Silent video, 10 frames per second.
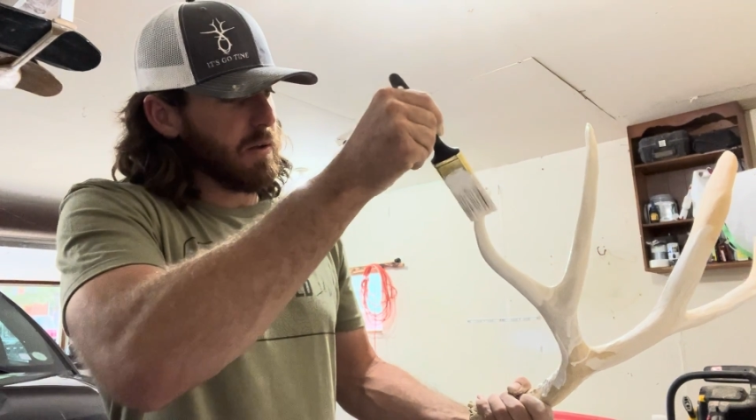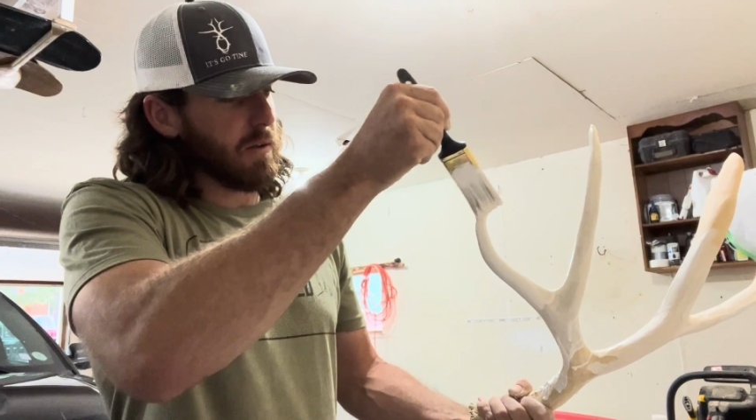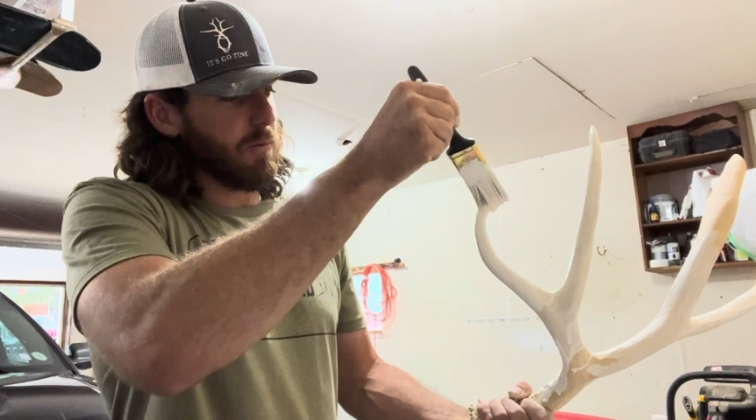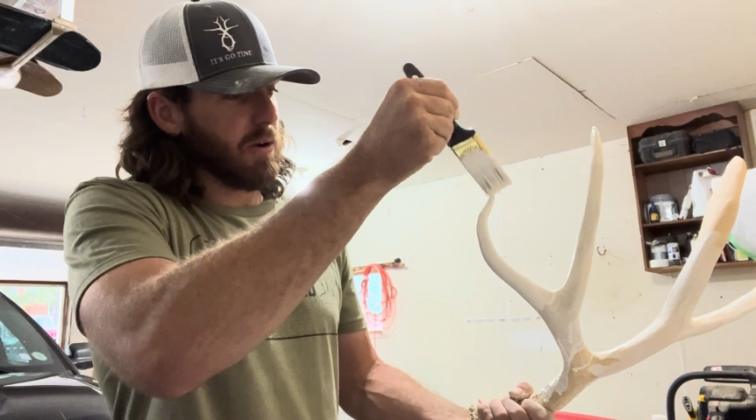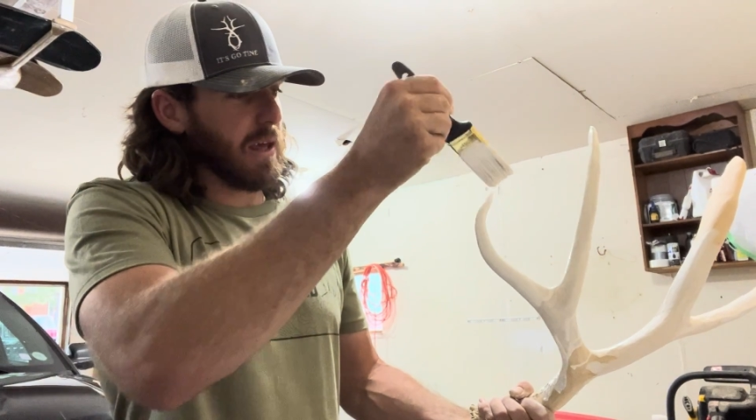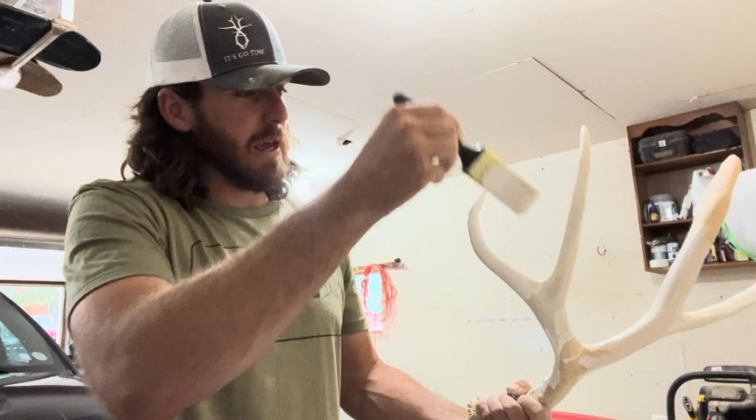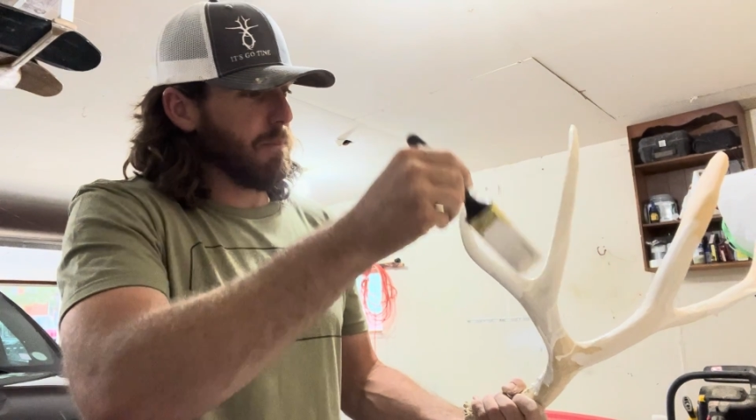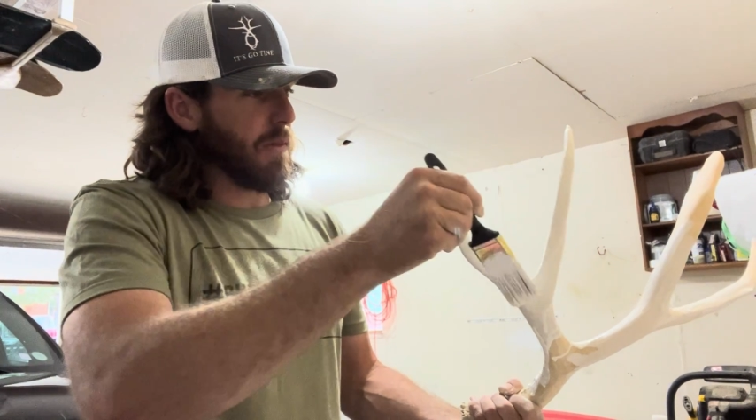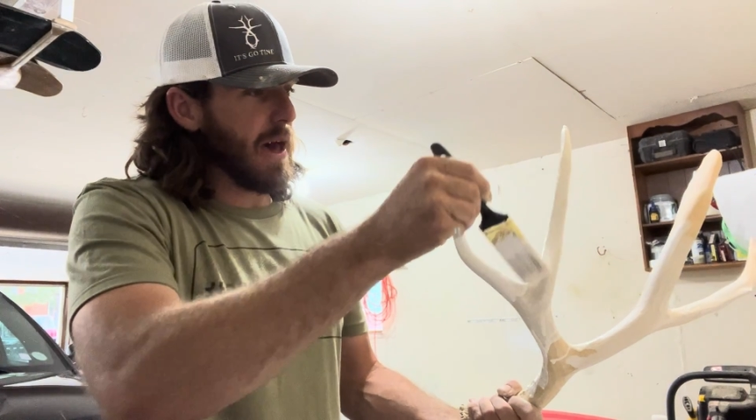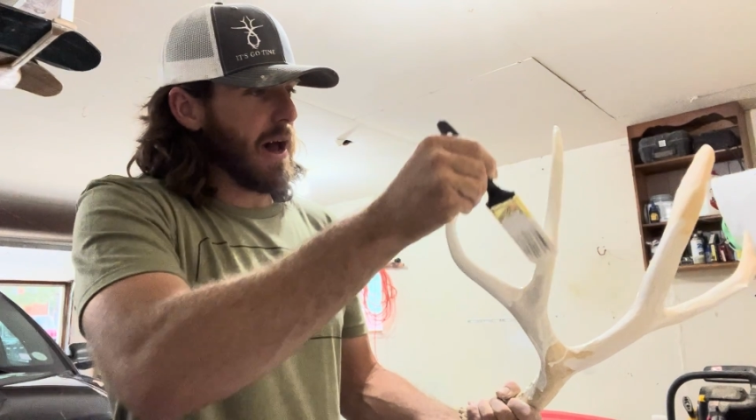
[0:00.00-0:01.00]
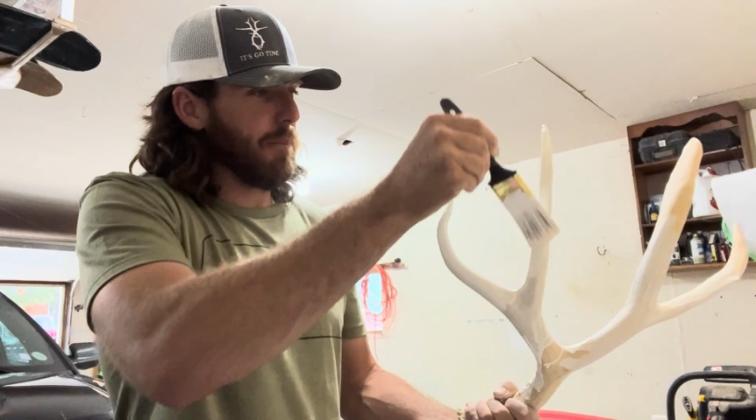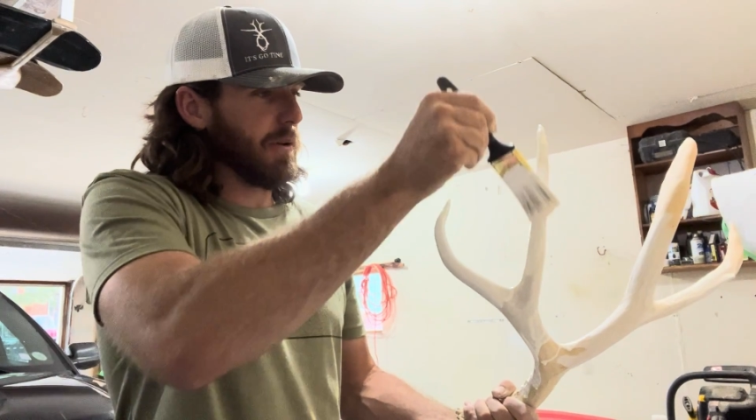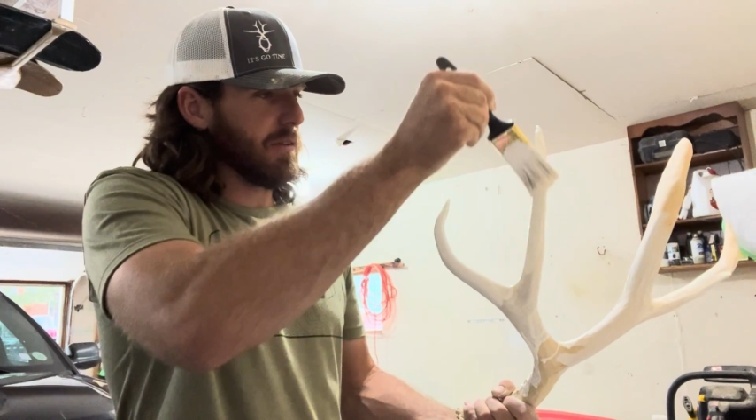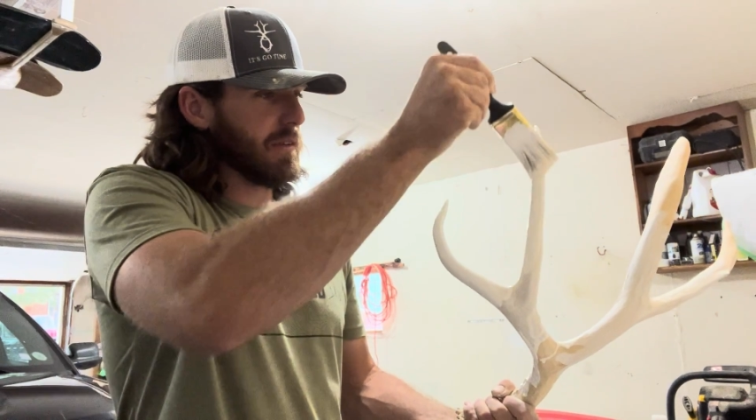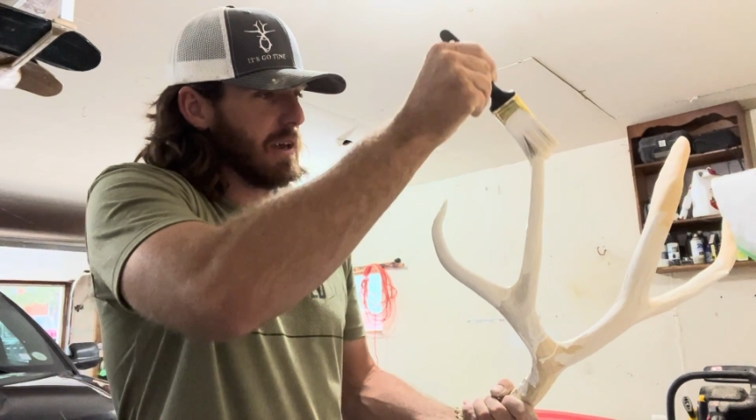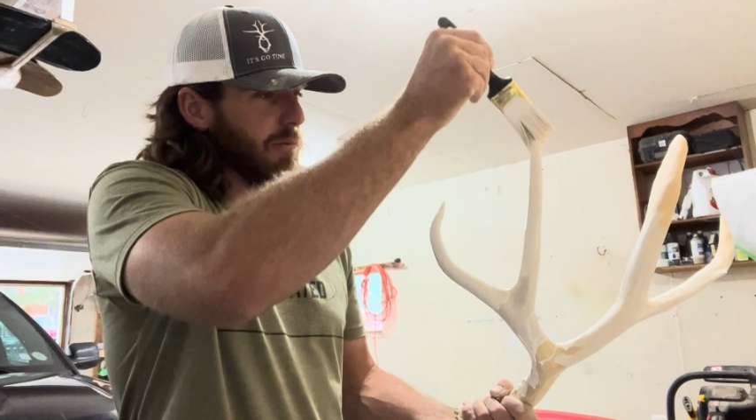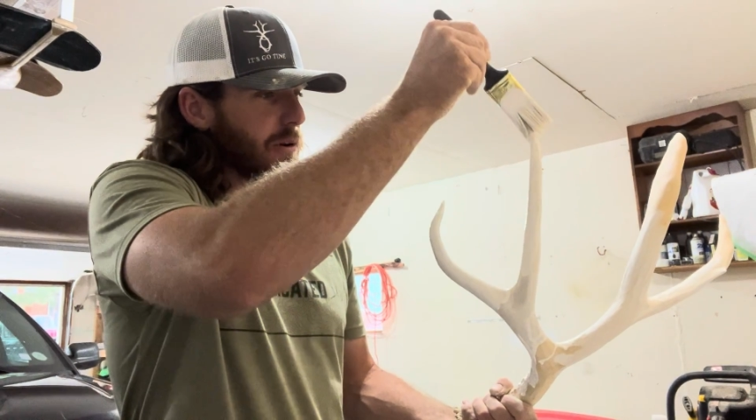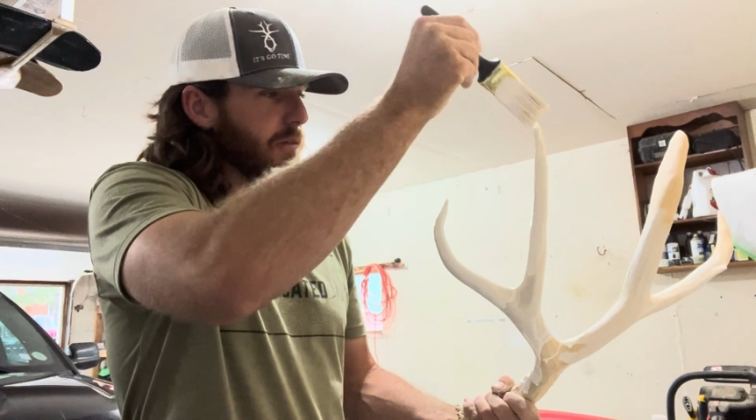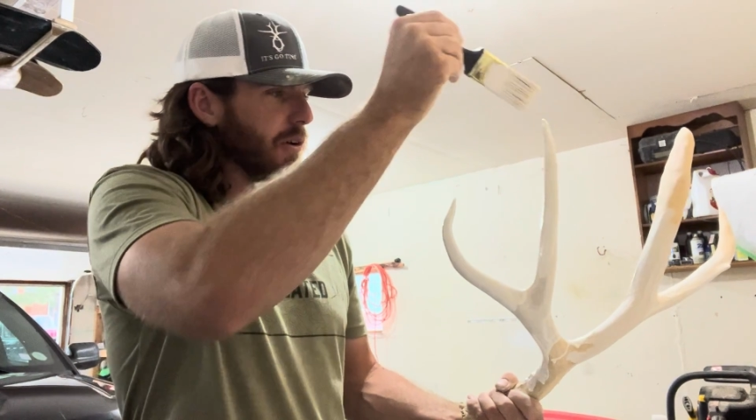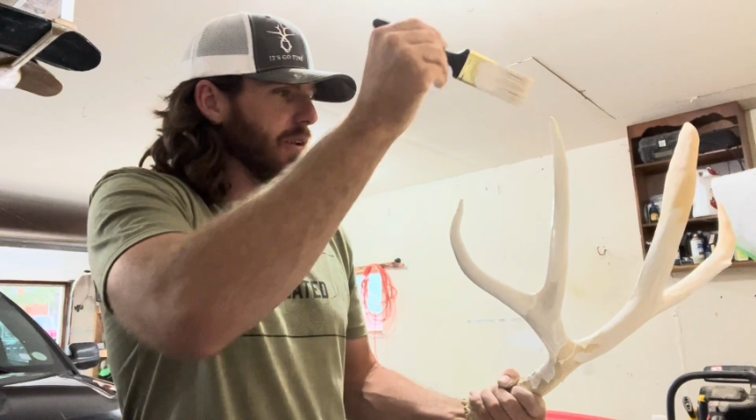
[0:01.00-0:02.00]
you want to keep that, but just get rid of all